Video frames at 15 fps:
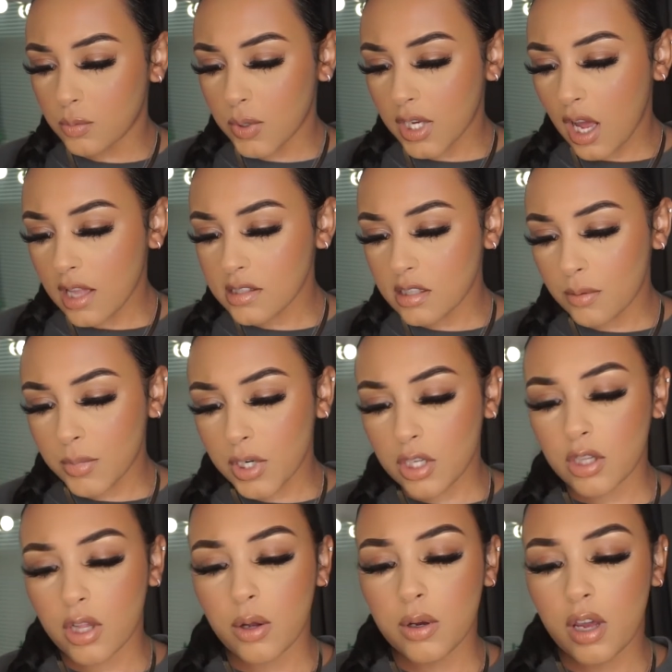we got Summer
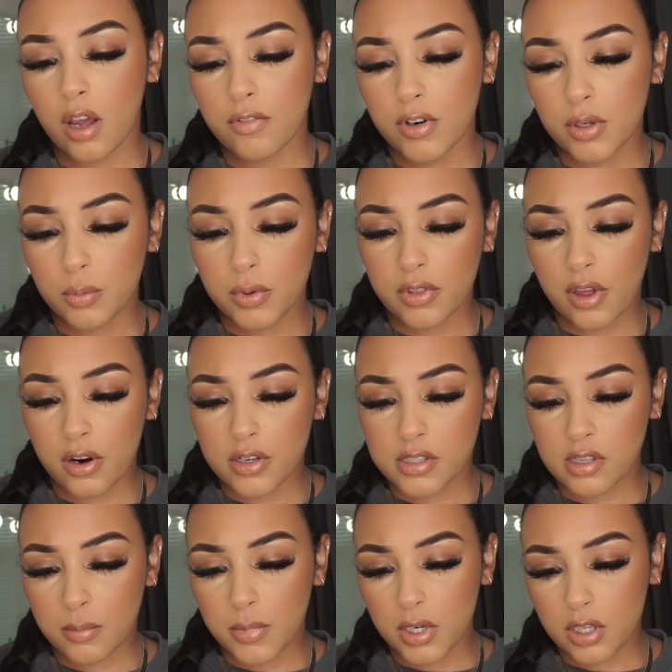Glow covered with our
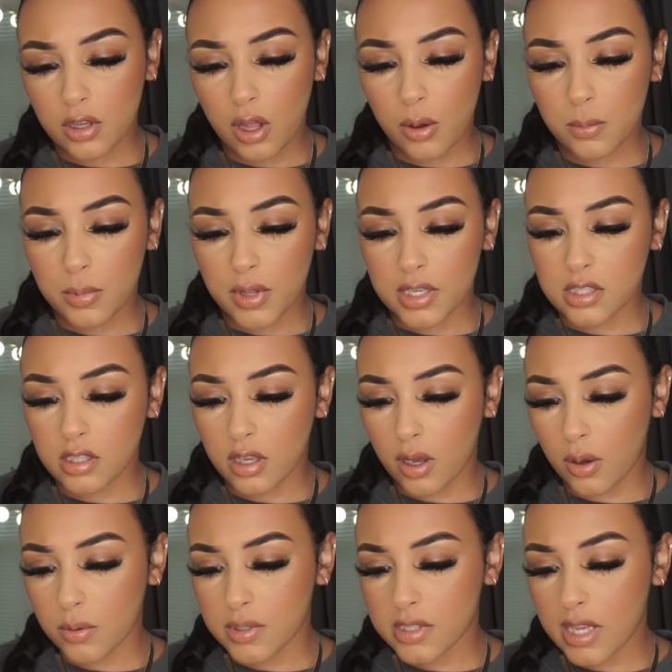Summer Glow Plus
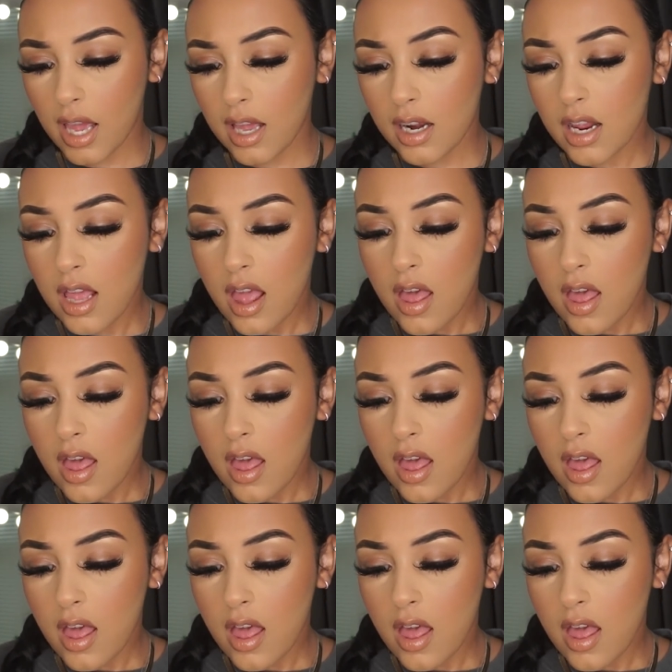Go set.